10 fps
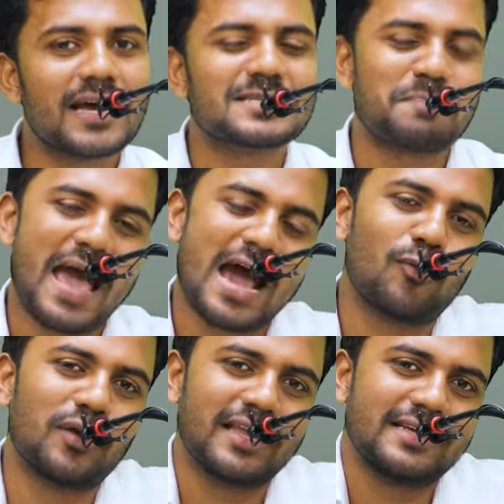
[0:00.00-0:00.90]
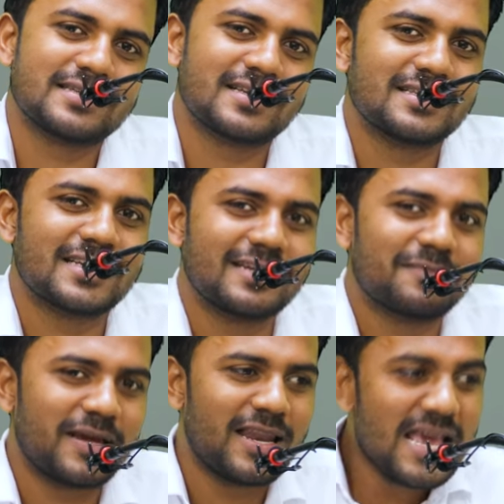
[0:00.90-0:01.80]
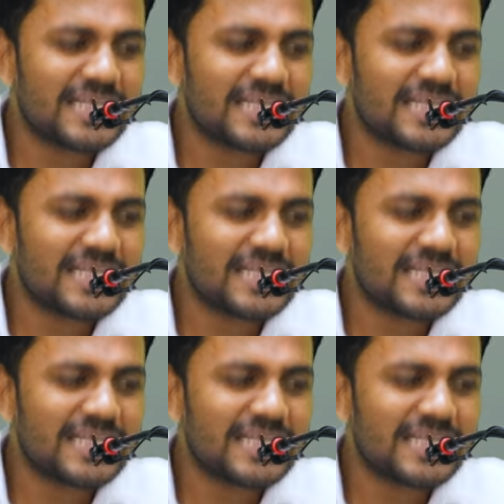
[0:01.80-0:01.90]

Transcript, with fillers: has power, ladies and gentlemen.